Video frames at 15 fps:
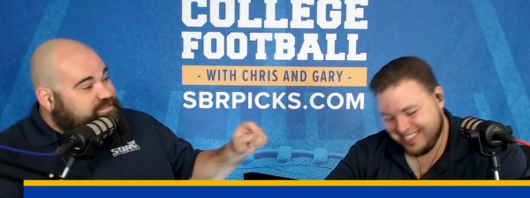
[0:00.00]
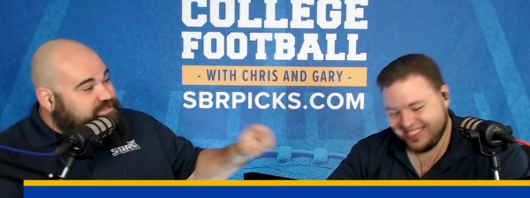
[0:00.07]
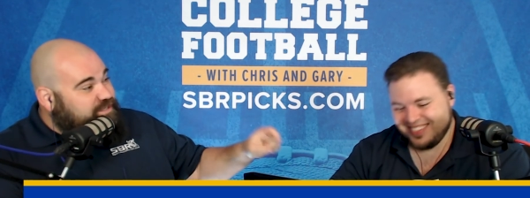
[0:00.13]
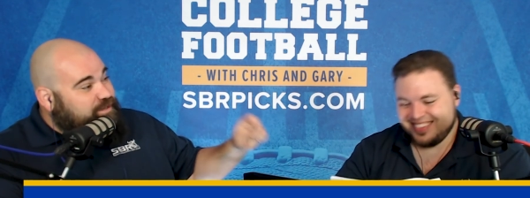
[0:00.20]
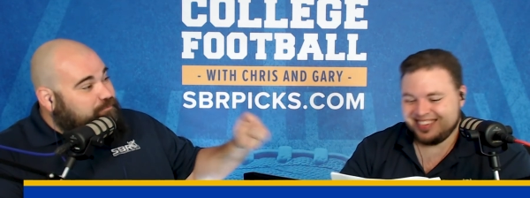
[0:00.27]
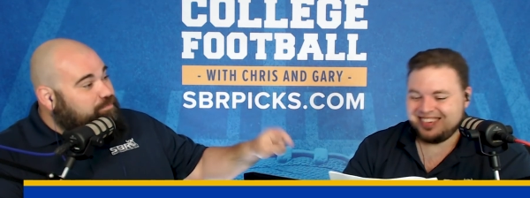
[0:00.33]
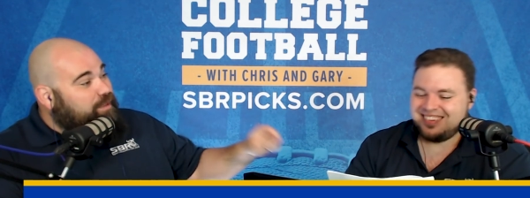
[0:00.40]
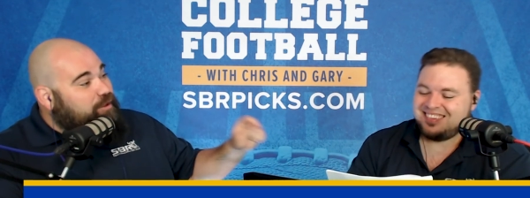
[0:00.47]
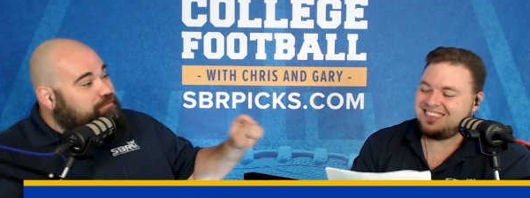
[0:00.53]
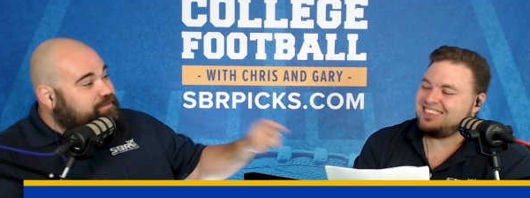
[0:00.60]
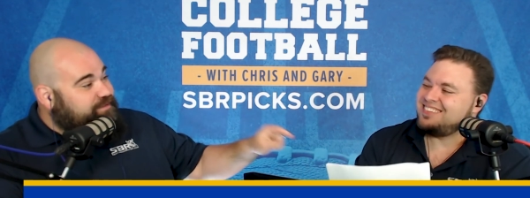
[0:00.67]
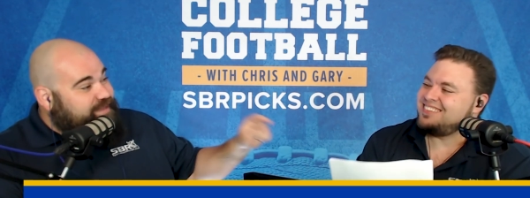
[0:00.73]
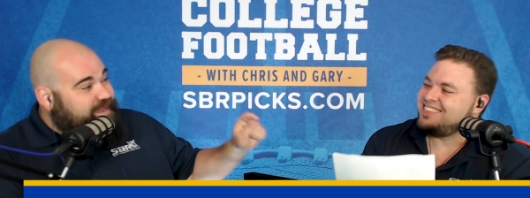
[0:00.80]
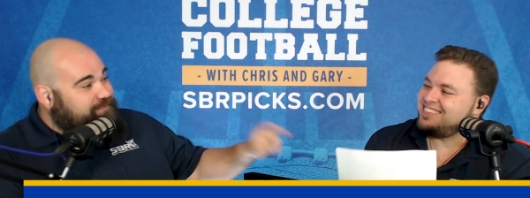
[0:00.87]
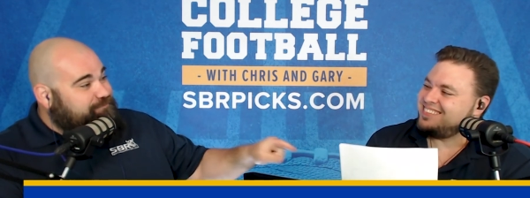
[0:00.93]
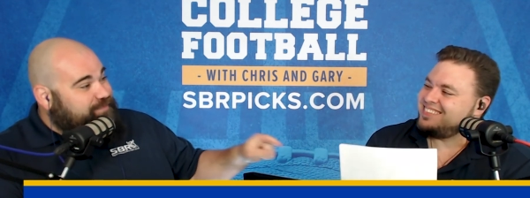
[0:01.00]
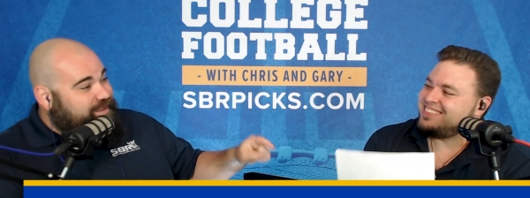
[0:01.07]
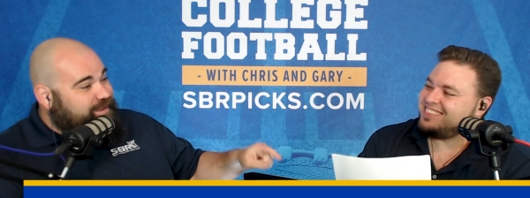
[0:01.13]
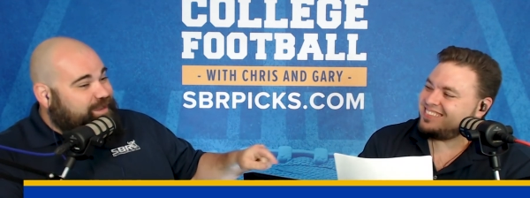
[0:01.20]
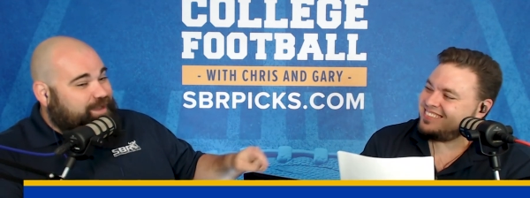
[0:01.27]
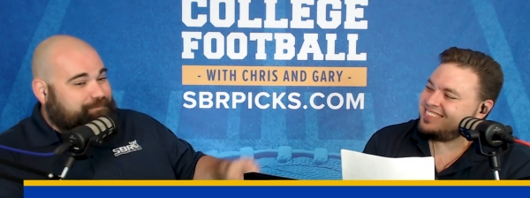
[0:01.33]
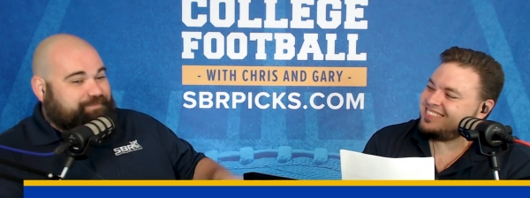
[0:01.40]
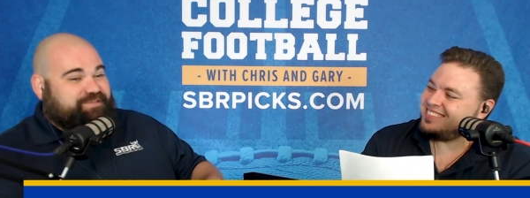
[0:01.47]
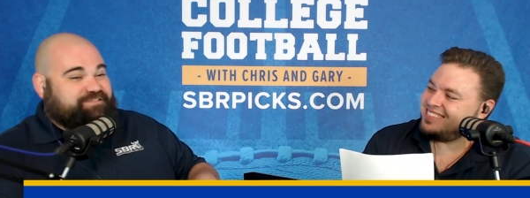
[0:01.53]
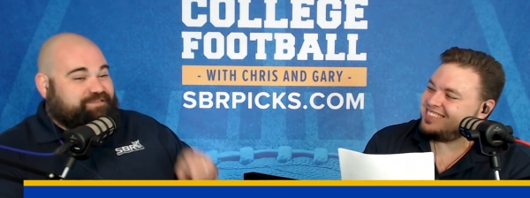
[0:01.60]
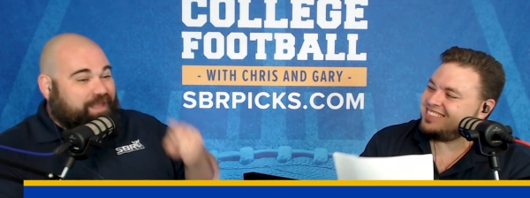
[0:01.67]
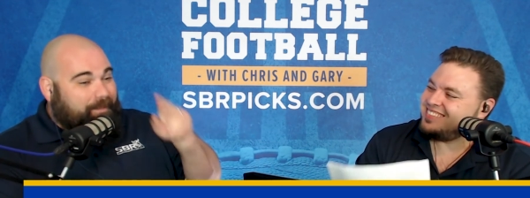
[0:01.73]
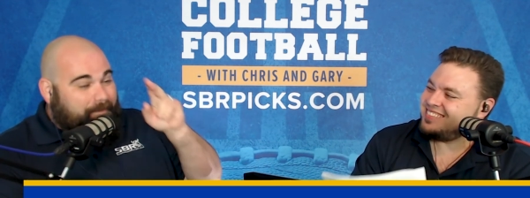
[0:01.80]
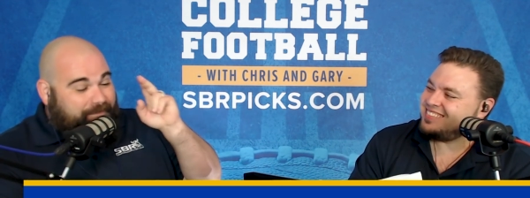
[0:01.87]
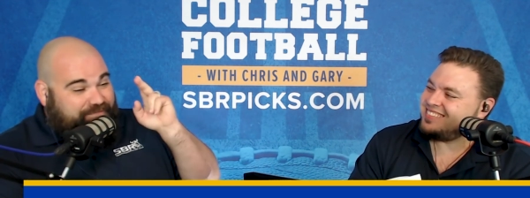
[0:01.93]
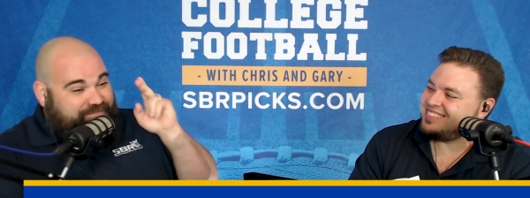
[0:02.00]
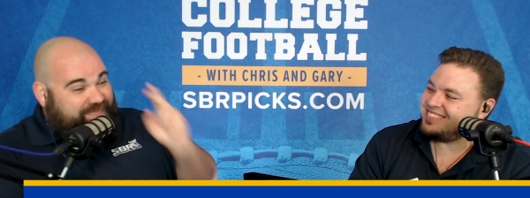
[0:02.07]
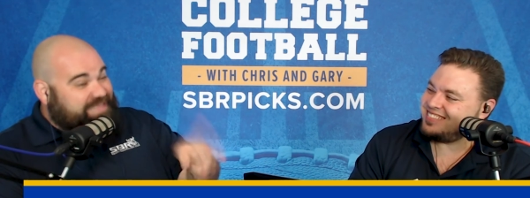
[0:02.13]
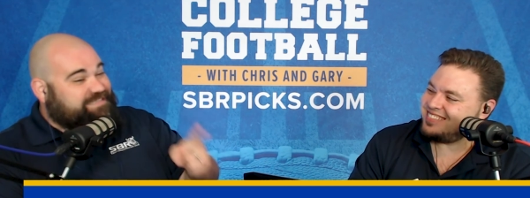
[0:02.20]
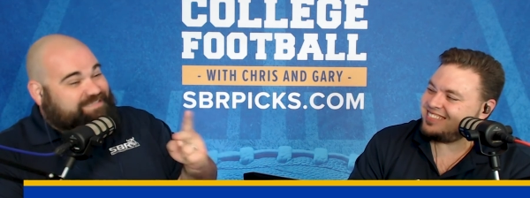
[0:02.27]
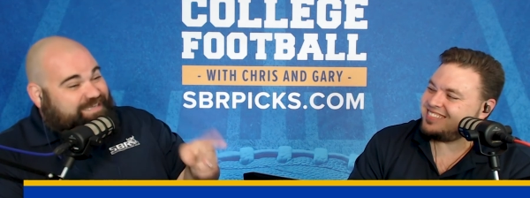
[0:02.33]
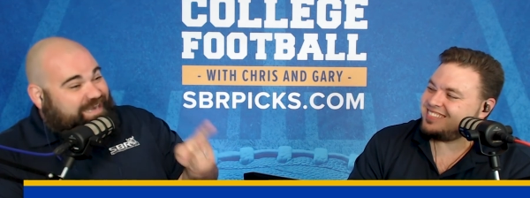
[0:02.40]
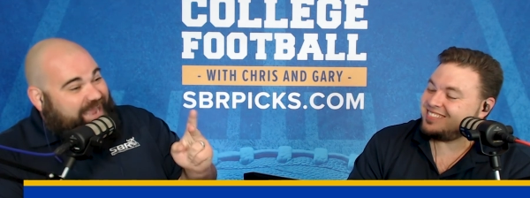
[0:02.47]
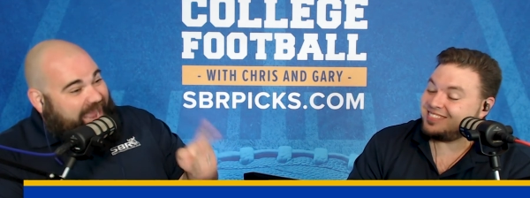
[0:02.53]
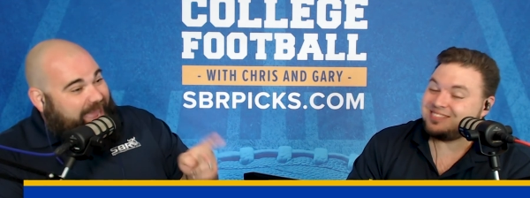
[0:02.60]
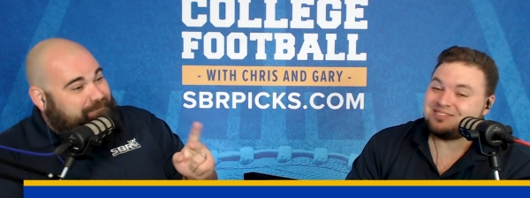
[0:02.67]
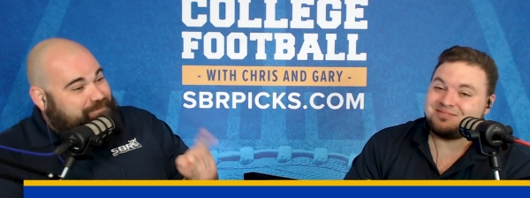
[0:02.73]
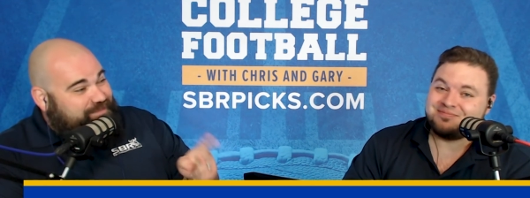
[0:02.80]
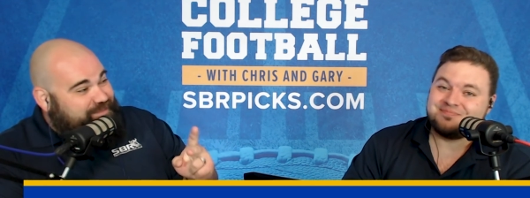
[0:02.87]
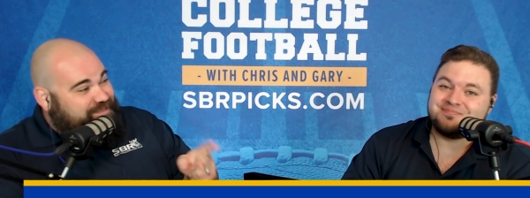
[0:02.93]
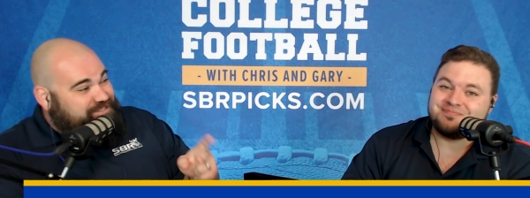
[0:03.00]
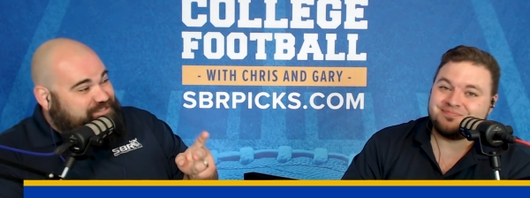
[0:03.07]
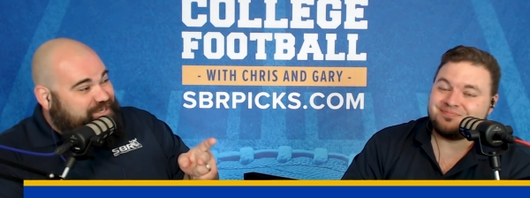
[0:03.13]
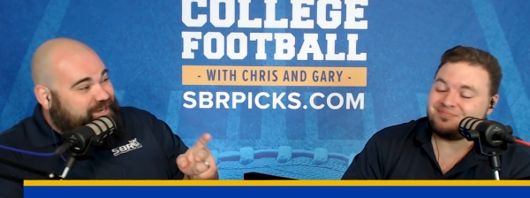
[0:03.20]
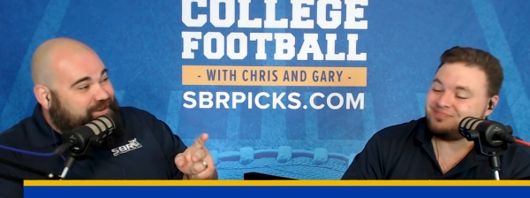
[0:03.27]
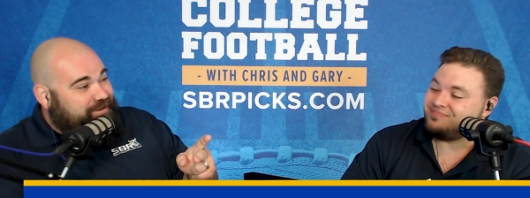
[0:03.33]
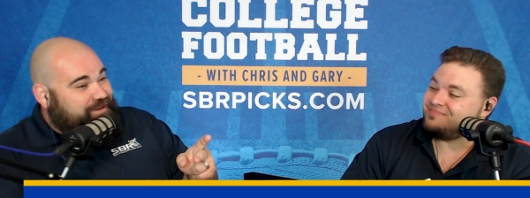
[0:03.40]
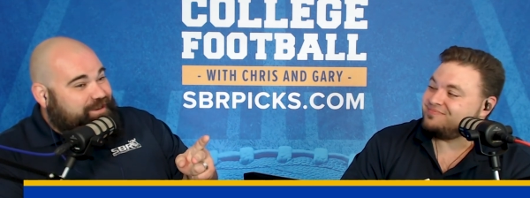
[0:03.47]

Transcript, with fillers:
Speaker 1: going to blow the damn thing up. Is that's going to happen this year?